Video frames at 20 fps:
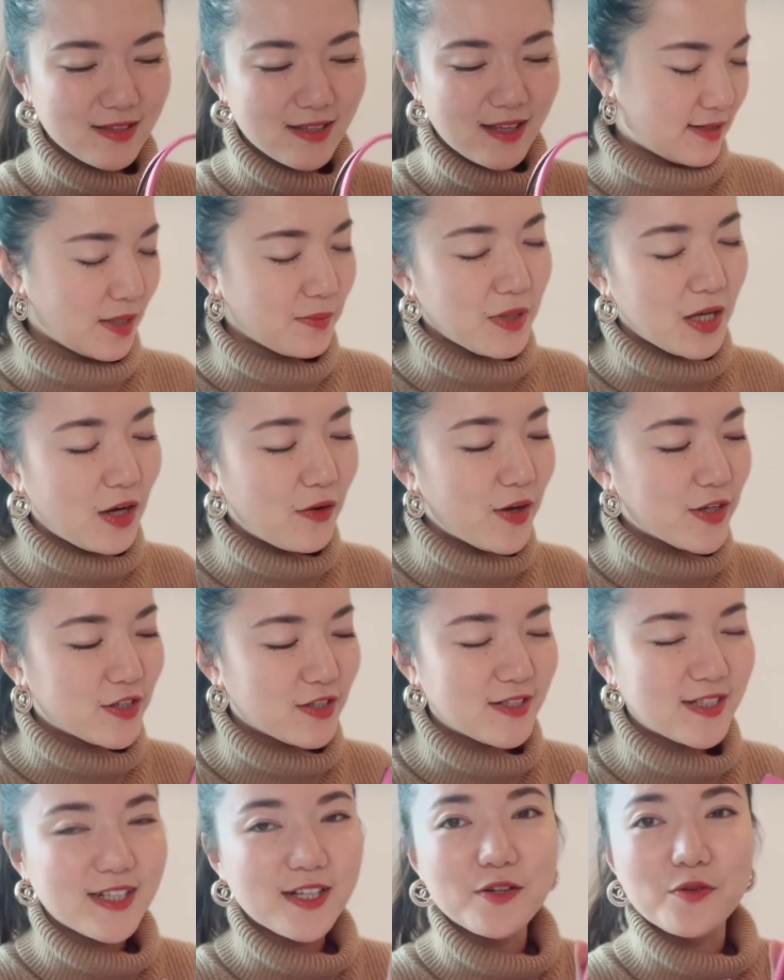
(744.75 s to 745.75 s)
Somehow I just
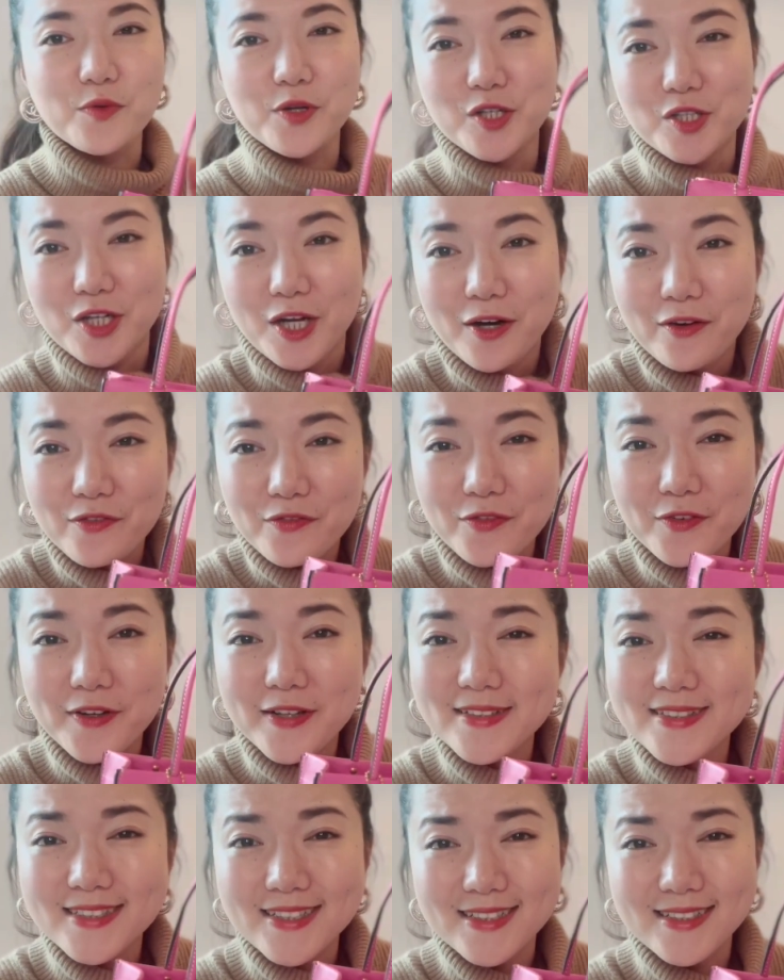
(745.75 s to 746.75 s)
didn't reach out for
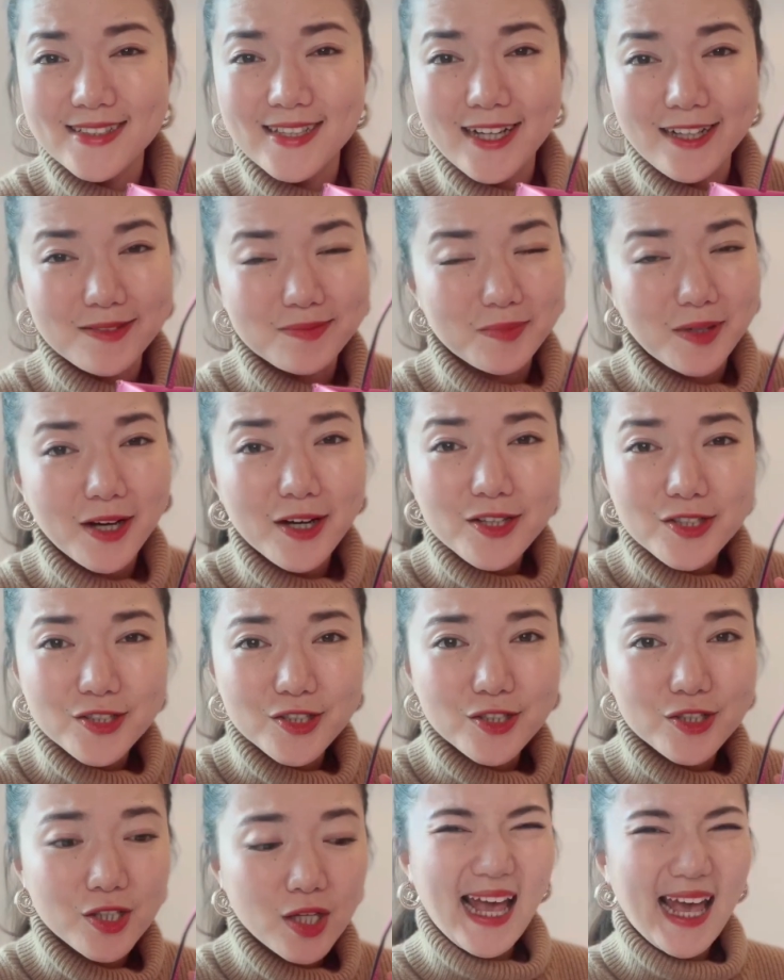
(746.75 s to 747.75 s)
it that much.